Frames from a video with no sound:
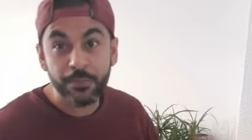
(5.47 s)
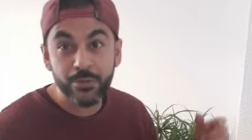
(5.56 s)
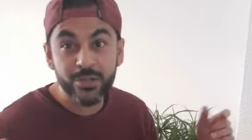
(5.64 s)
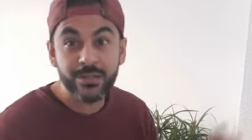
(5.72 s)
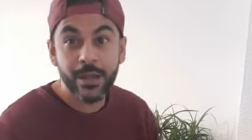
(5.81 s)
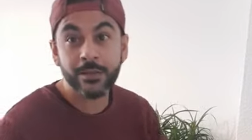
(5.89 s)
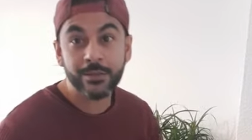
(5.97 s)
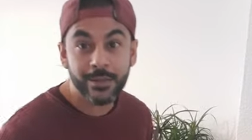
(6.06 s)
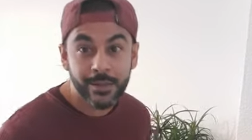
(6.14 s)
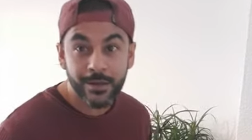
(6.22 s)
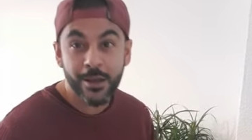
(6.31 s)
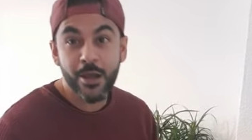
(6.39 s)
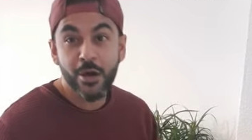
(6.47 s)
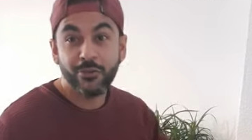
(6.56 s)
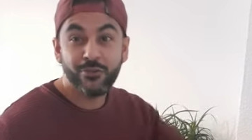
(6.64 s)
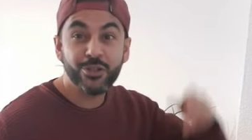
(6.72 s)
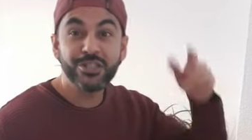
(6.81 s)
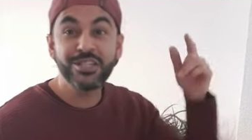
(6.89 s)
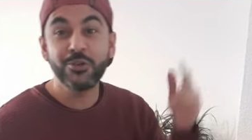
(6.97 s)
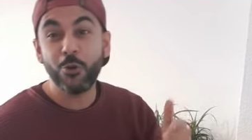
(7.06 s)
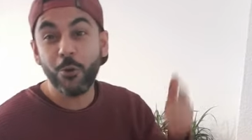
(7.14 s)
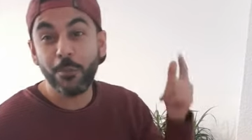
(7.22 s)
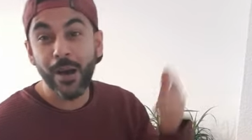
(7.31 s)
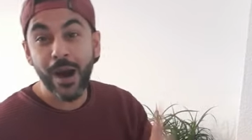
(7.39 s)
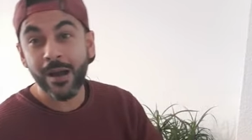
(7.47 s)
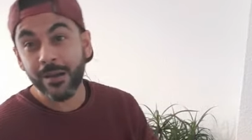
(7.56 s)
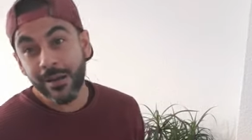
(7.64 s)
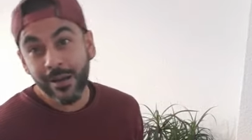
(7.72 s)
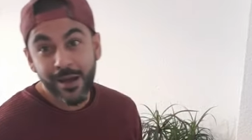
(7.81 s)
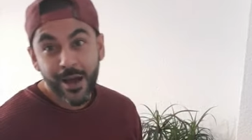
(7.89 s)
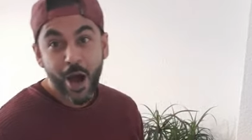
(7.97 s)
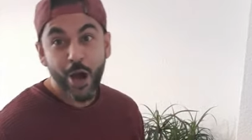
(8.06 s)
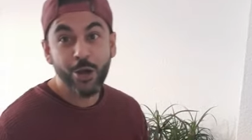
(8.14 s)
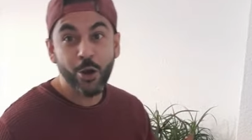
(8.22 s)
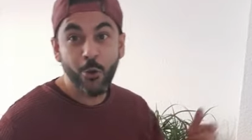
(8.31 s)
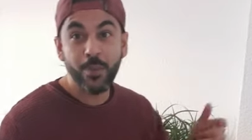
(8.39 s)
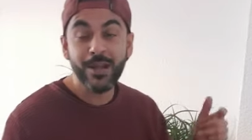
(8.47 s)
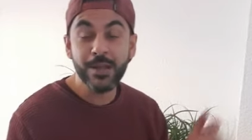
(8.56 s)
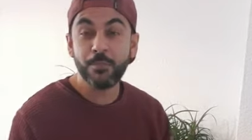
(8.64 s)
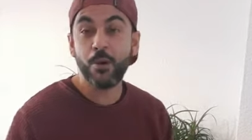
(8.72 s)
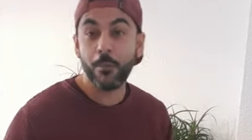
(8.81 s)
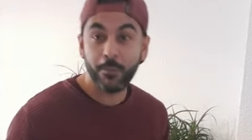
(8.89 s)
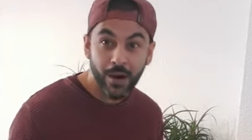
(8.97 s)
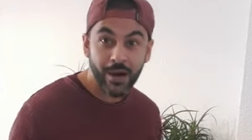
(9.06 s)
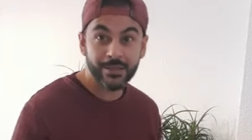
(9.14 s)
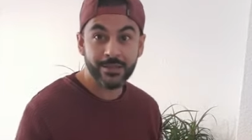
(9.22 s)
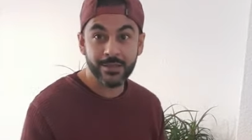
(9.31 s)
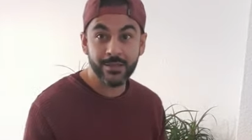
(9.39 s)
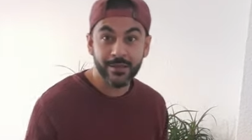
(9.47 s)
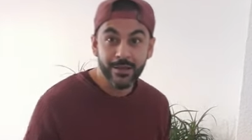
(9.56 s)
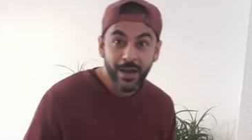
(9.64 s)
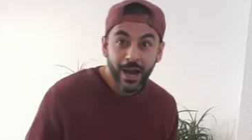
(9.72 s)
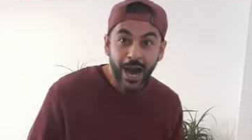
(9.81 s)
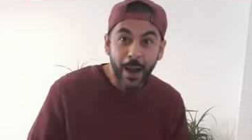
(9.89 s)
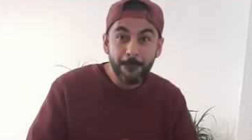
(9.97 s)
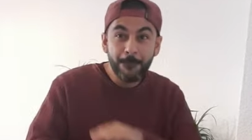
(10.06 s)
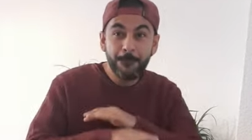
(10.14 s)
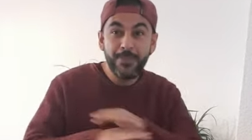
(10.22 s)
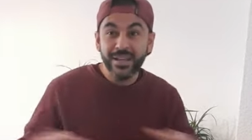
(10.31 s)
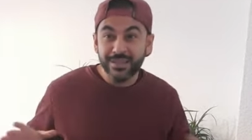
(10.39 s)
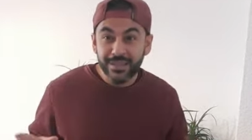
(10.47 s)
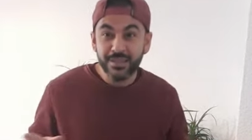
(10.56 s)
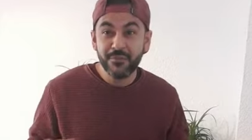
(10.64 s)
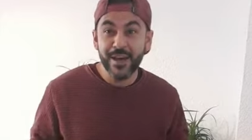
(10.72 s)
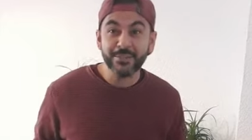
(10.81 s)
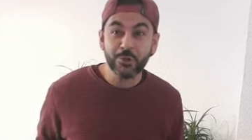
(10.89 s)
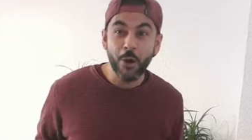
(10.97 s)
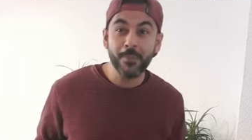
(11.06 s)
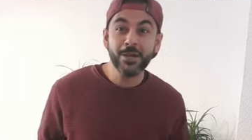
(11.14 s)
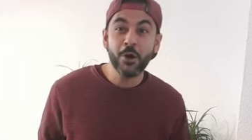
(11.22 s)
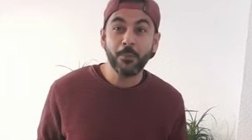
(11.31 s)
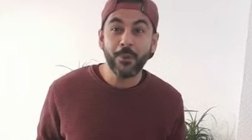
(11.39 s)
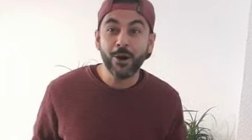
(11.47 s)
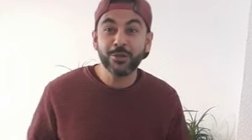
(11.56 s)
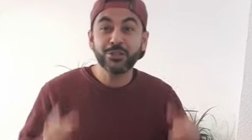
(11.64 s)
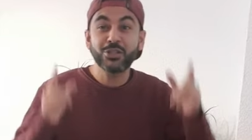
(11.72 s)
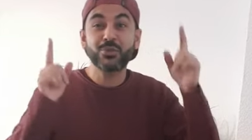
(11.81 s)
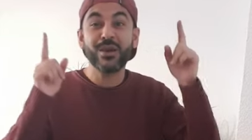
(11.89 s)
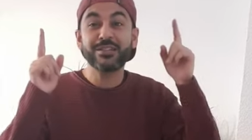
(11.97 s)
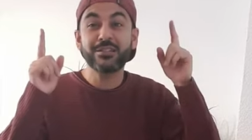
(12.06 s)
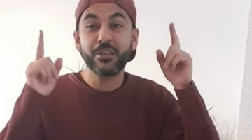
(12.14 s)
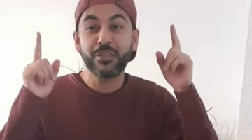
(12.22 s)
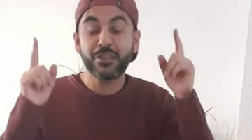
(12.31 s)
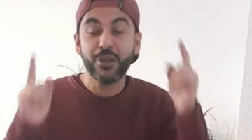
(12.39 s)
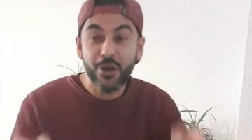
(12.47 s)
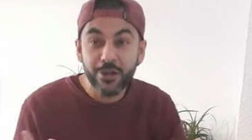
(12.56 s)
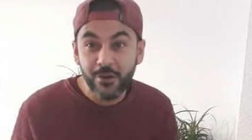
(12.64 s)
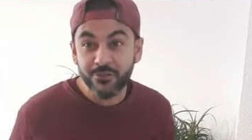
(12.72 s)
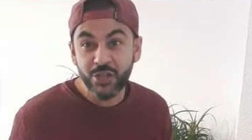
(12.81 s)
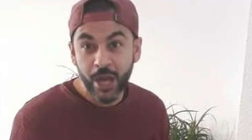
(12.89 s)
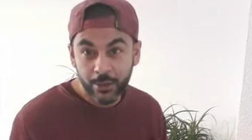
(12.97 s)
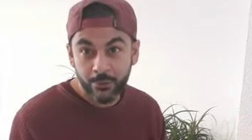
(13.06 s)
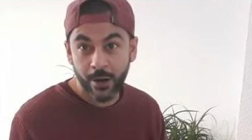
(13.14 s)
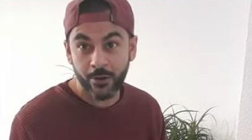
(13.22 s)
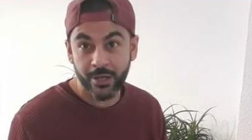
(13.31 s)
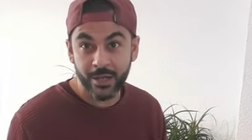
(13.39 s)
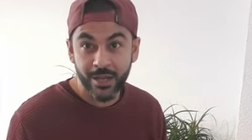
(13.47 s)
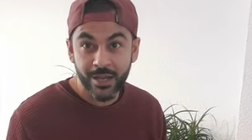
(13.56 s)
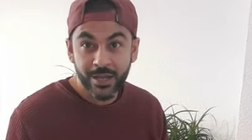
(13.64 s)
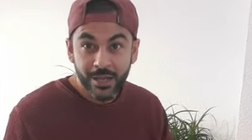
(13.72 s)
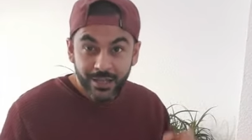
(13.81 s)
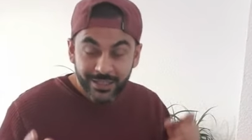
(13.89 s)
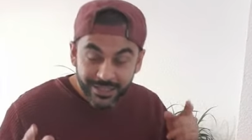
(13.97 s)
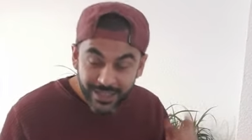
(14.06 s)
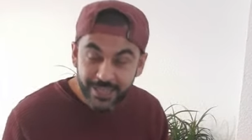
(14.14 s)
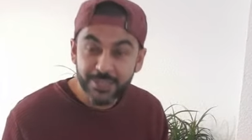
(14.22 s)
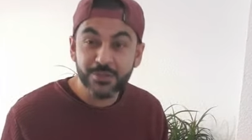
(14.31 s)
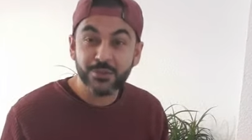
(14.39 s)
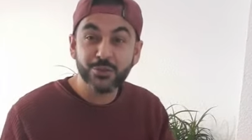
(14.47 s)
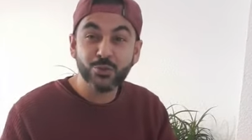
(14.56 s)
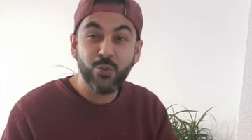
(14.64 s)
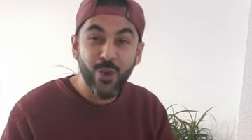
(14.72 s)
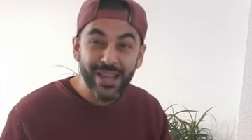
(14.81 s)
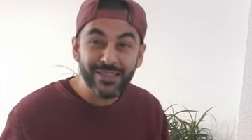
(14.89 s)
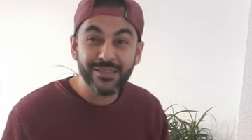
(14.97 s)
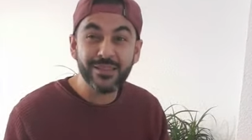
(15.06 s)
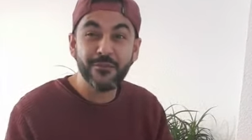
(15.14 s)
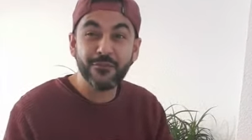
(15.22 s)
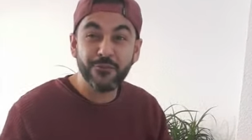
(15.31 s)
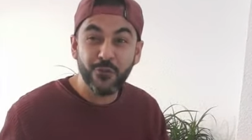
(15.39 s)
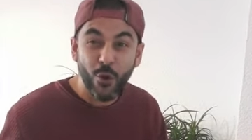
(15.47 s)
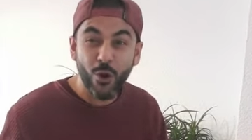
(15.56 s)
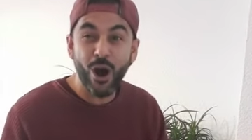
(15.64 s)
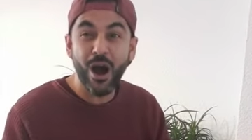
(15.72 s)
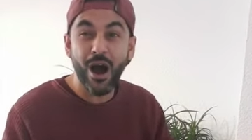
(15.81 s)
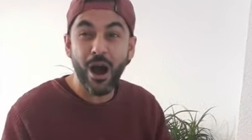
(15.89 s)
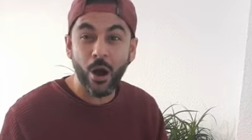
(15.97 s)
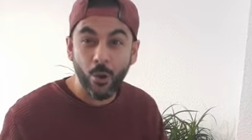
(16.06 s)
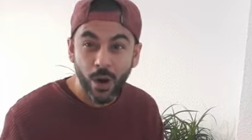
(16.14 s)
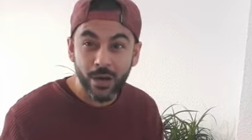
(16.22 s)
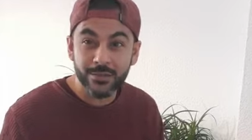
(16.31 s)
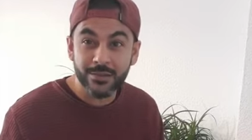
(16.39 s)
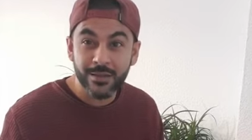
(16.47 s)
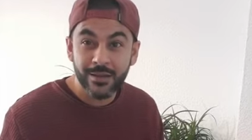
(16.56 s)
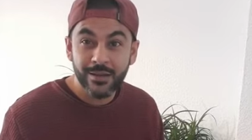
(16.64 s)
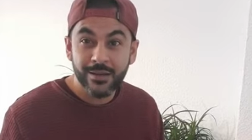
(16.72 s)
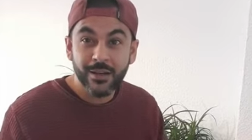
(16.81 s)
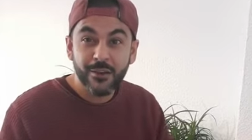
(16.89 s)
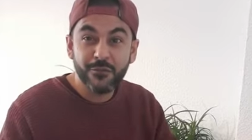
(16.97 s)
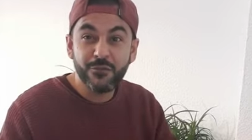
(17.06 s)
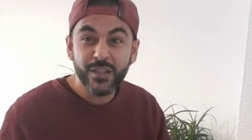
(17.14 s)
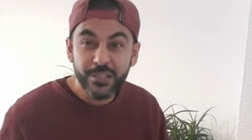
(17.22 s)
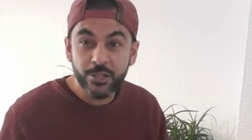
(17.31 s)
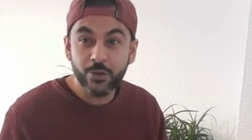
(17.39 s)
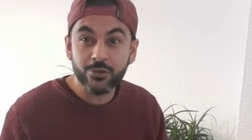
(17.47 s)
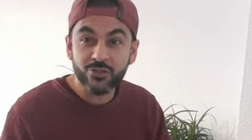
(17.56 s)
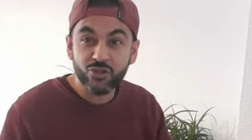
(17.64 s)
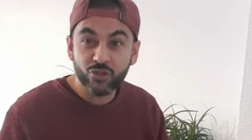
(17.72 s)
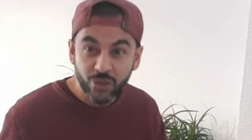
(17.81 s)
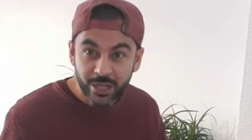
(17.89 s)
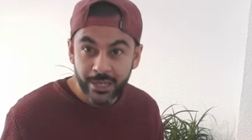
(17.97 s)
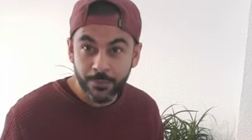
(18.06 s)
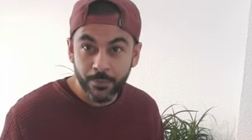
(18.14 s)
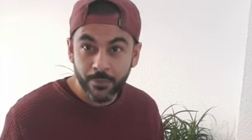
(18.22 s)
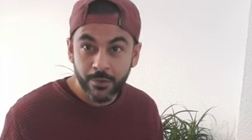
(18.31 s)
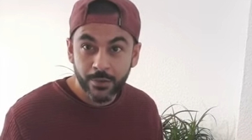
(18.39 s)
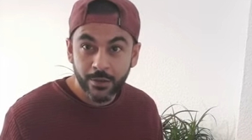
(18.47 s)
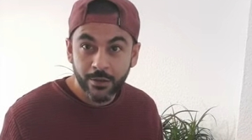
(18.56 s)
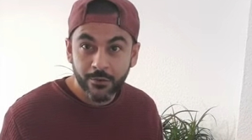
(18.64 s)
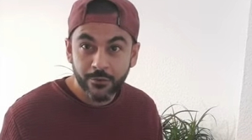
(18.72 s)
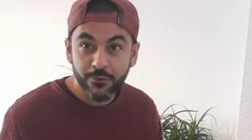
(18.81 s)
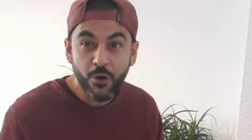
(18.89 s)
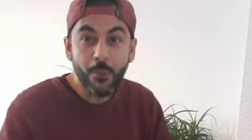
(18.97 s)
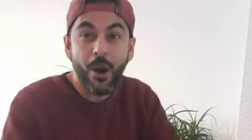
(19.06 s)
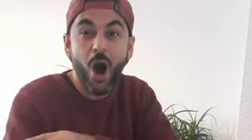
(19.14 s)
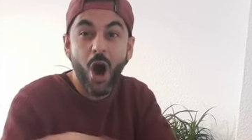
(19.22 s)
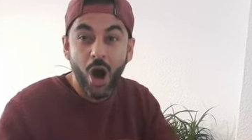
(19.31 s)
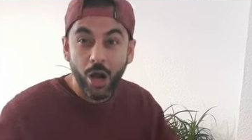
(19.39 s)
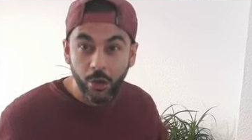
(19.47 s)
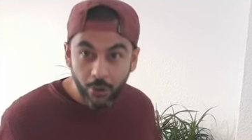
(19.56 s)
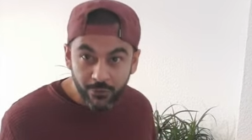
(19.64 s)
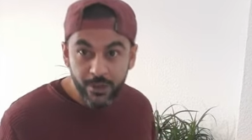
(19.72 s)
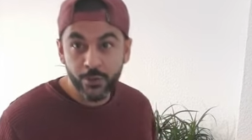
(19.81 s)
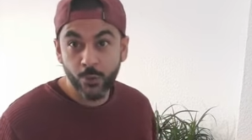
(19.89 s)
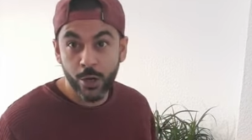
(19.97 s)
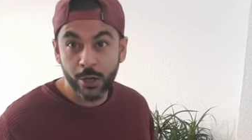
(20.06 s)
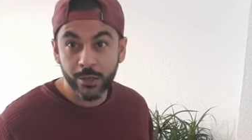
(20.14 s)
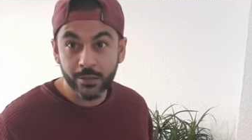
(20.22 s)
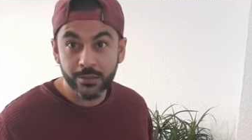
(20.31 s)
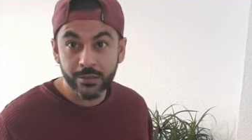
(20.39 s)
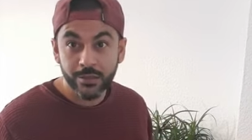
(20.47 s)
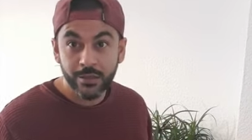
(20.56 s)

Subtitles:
representing for Die Urbane, a global hip hop party. A big event coming up on the 23rd of January. Yes, 24 hours video stream from all over the world.